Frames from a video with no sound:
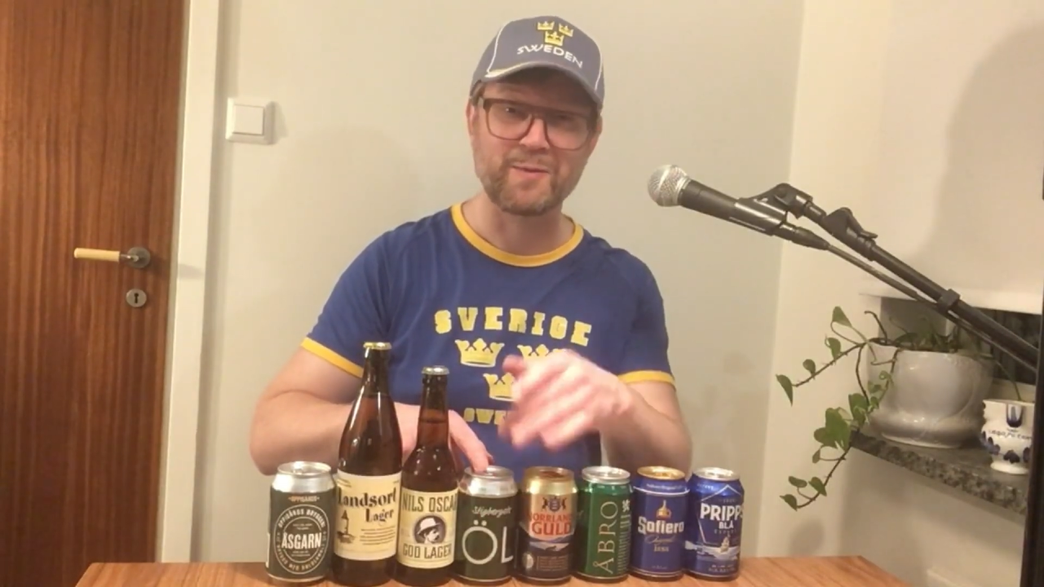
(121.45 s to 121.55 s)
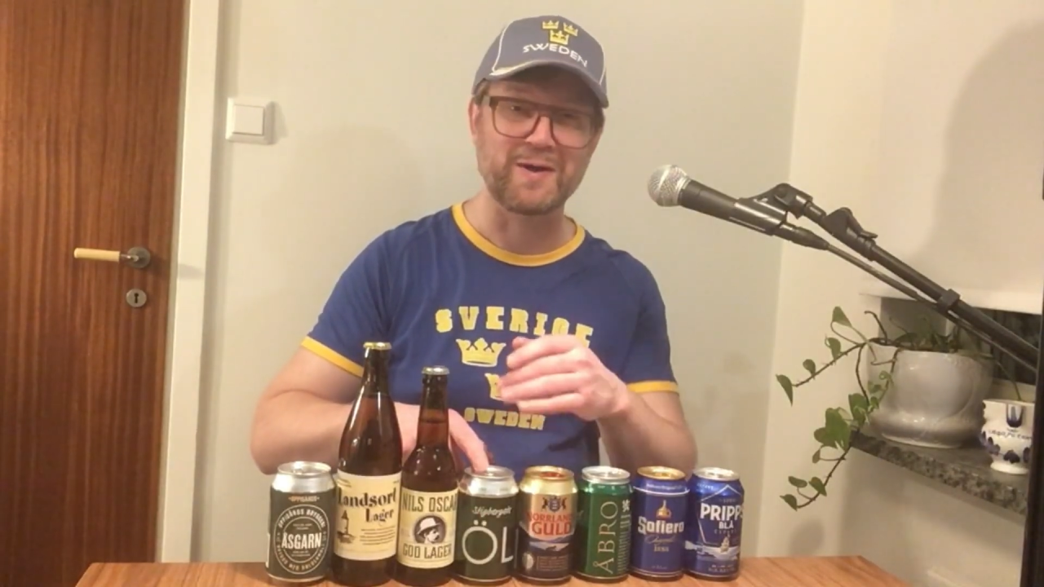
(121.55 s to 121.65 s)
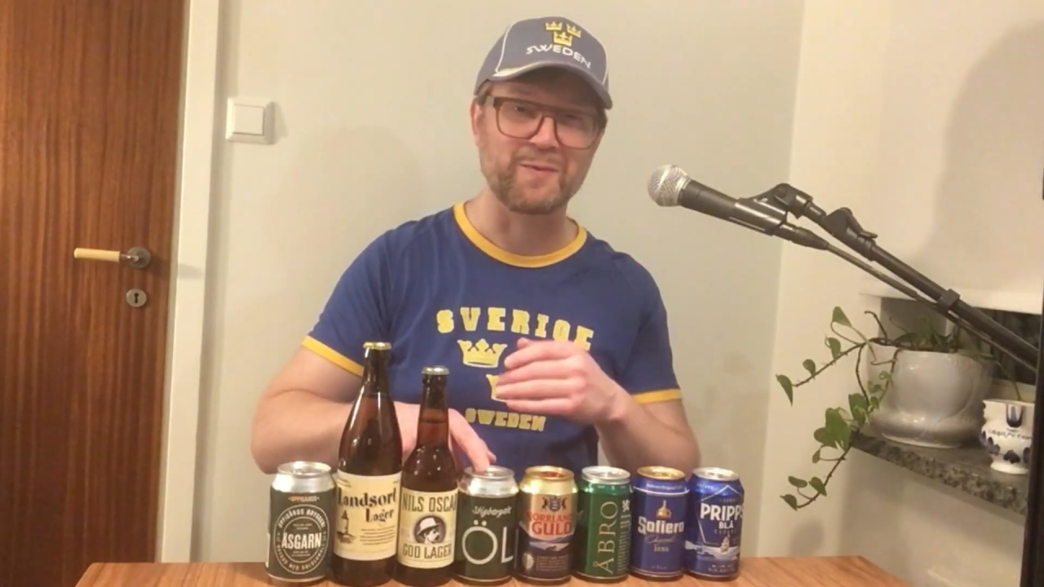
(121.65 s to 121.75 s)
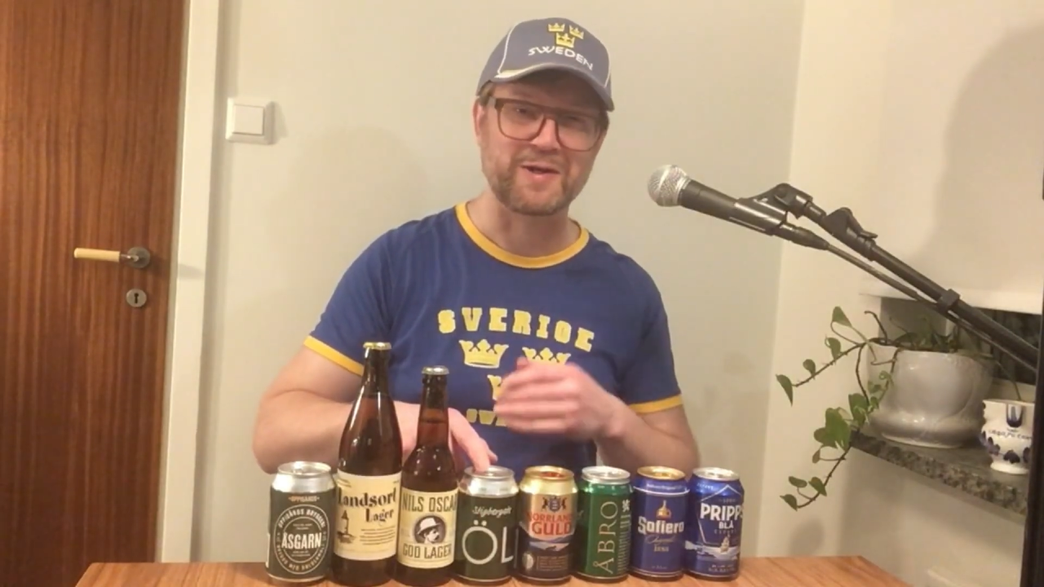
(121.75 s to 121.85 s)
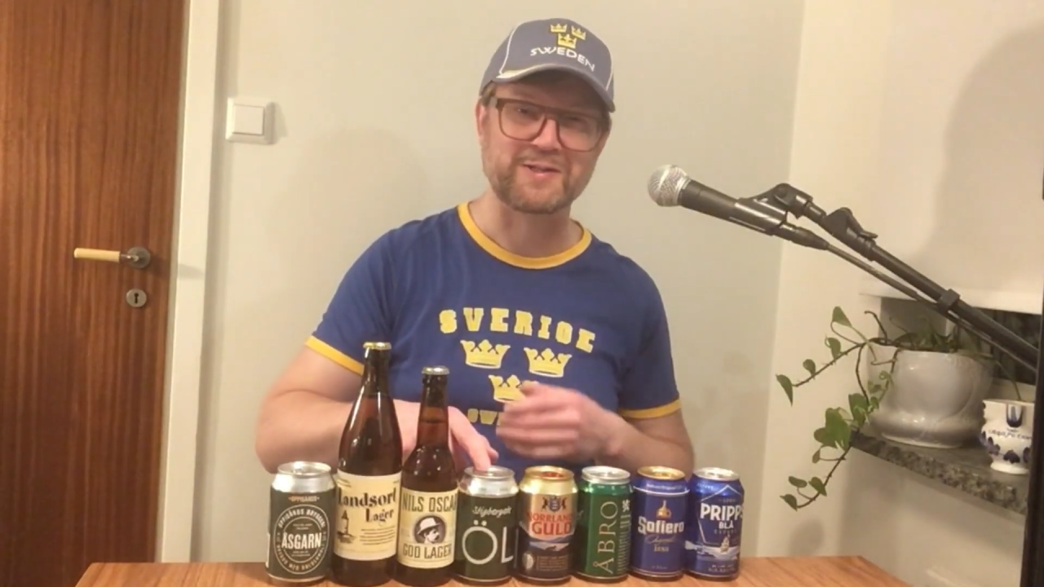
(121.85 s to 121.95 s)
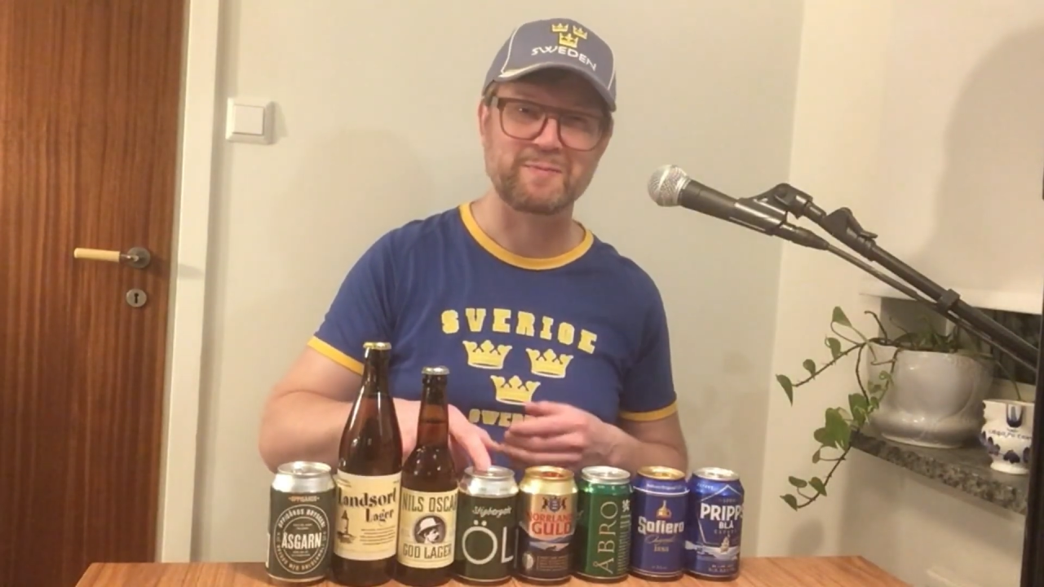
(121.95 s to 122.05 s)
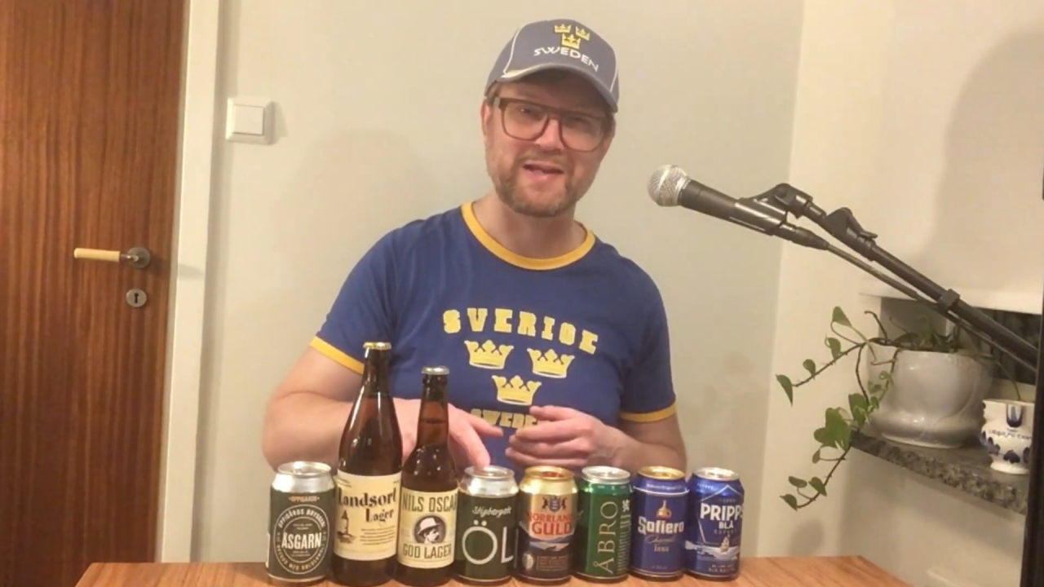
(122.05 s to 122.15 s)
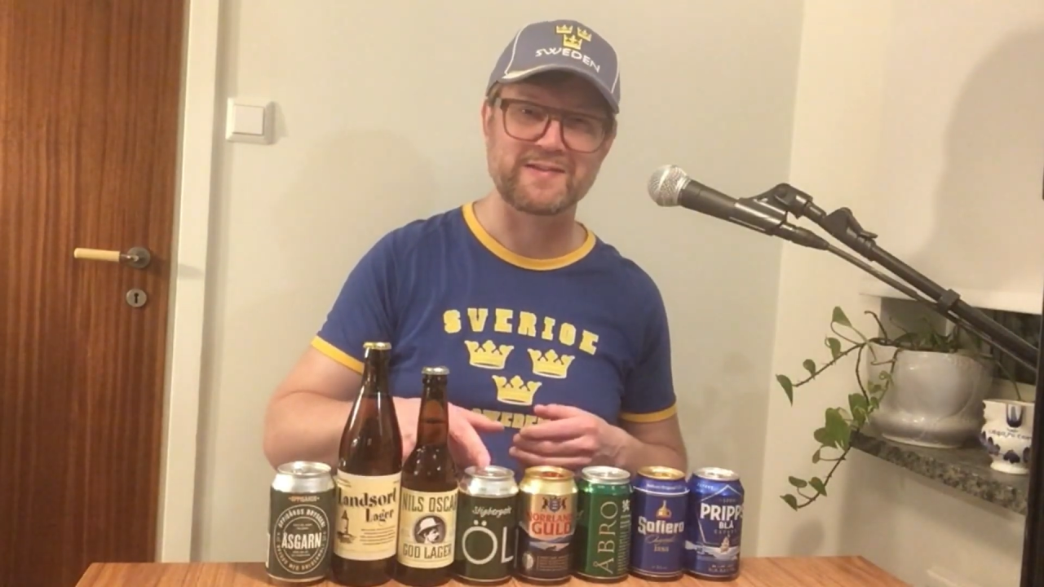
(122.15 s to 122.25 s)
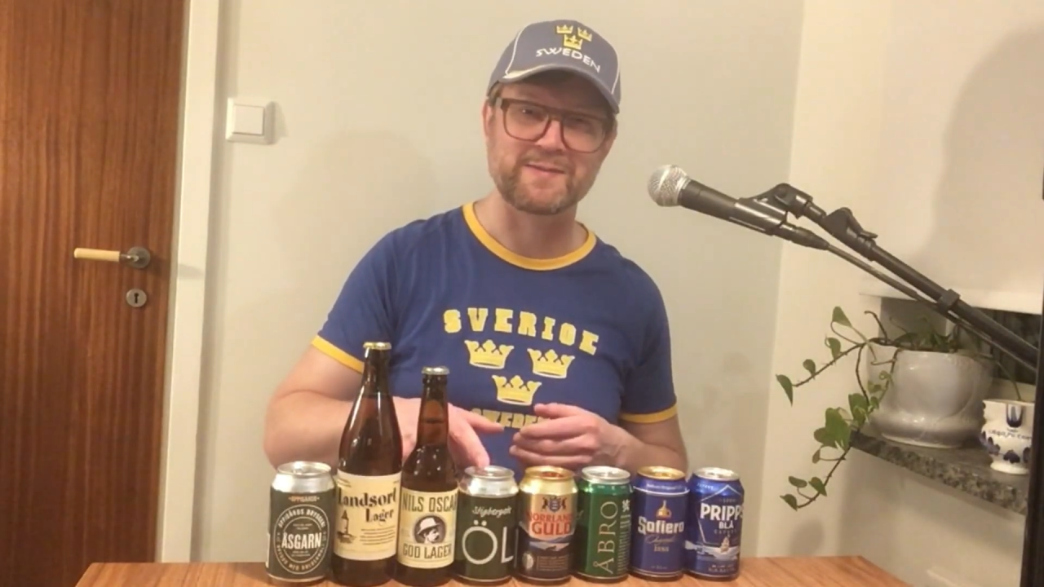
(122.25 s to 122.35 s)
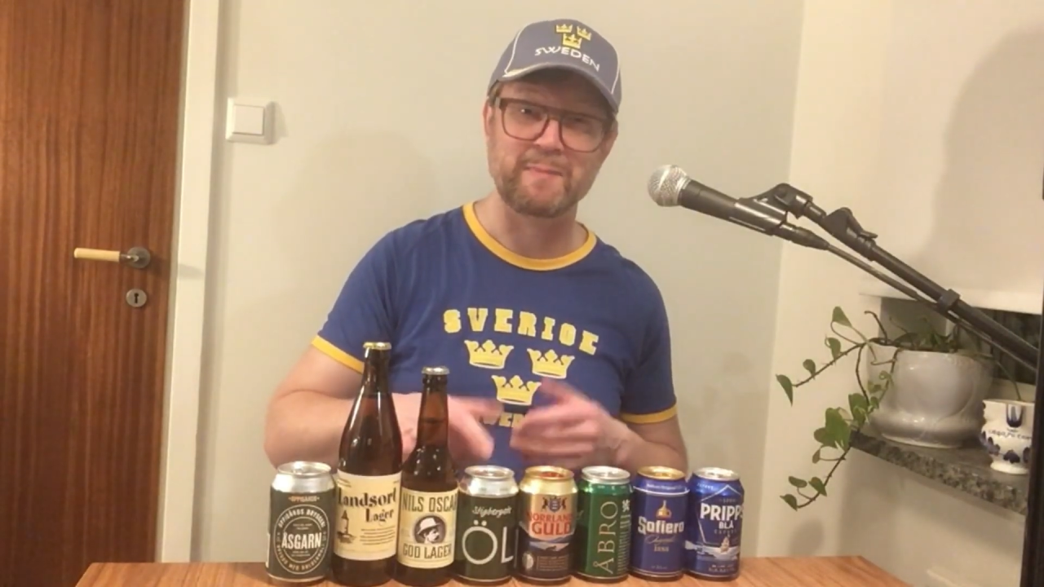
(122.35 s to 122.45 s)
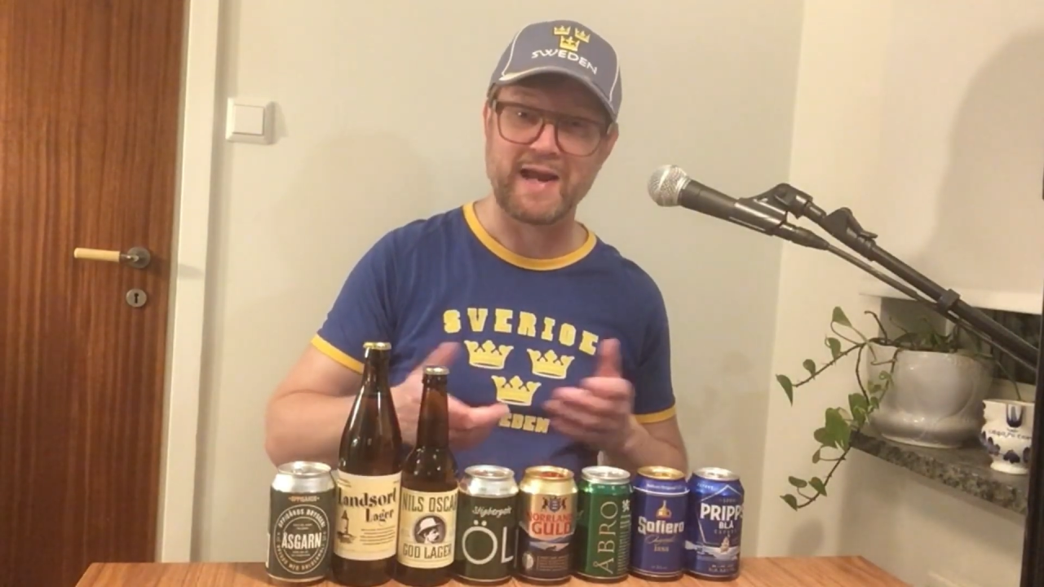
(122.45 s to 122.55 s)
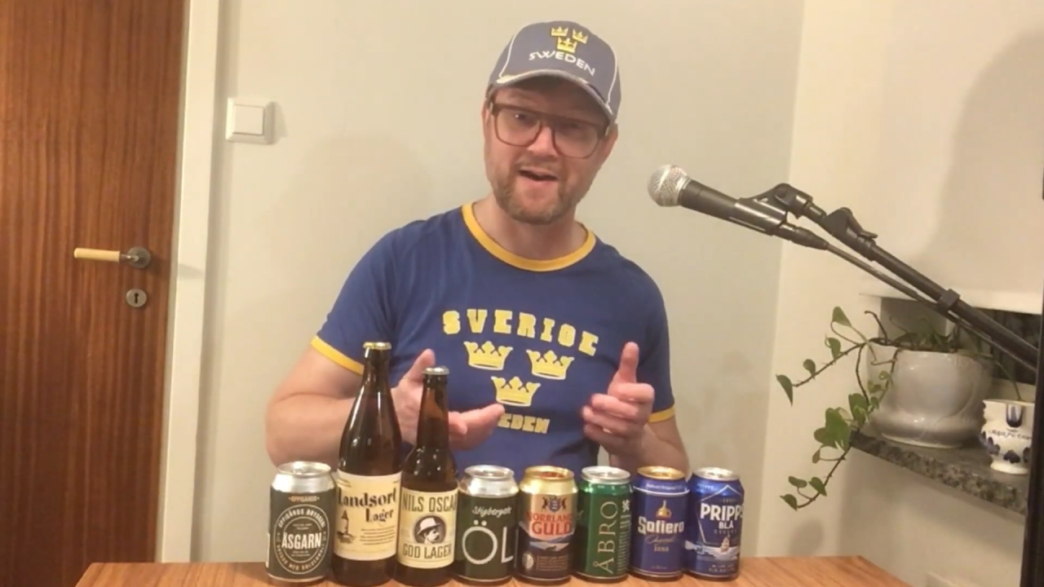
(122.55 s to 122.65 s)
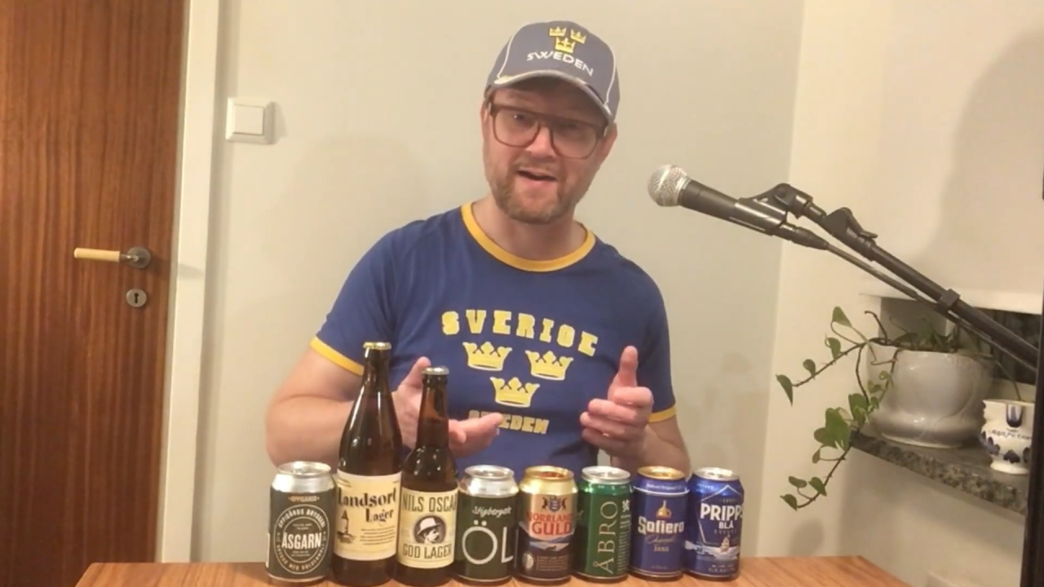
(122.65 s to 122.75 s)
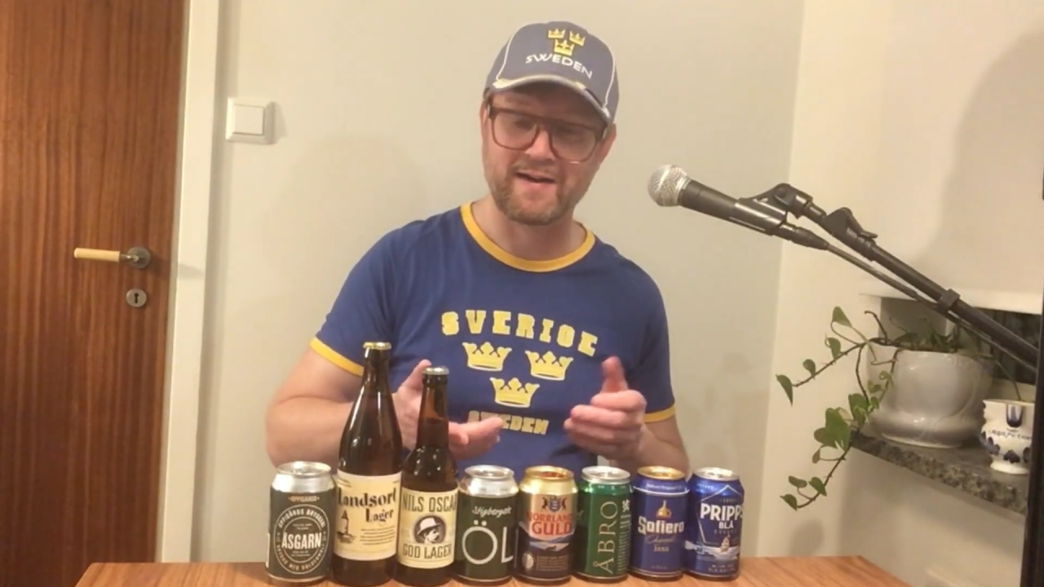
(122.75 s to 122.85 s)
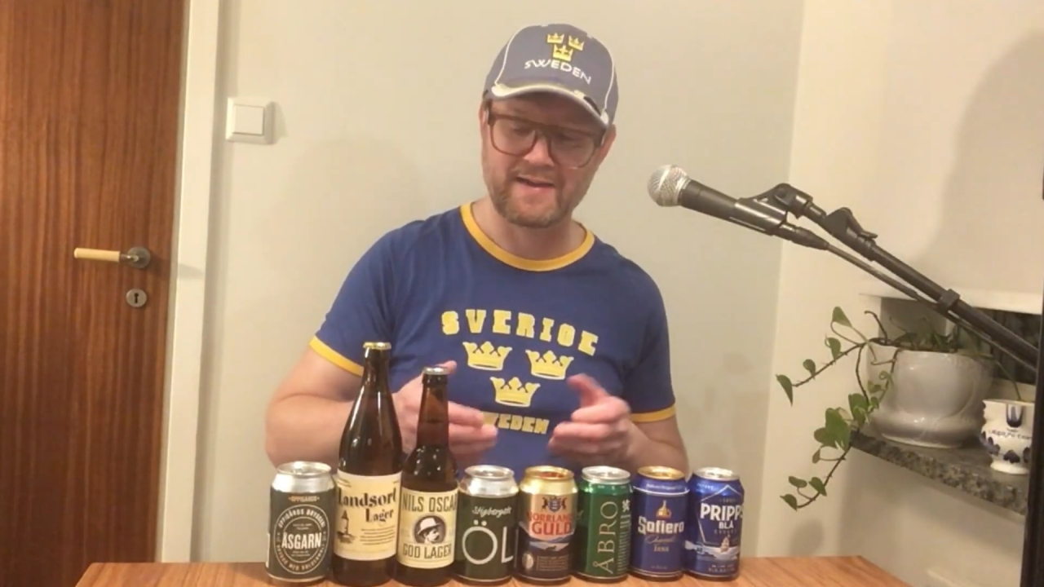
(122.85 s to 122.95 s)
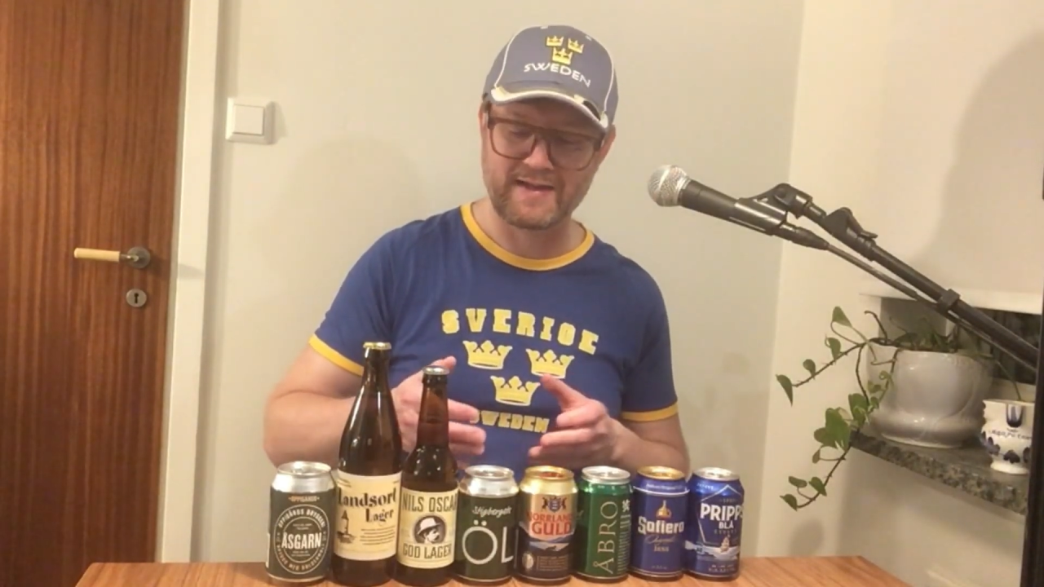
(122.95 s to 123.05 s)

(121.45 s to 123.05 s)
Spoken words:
which means beer,